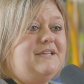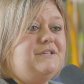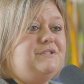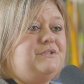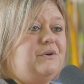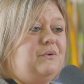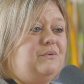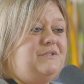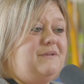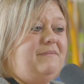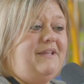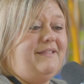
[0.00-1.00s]
So
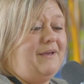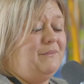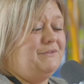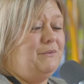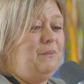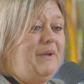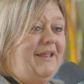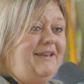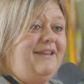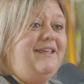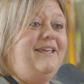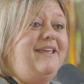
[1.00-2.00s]
to me, that was a
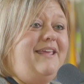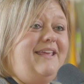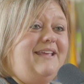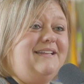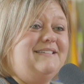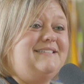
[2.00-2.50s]
win. And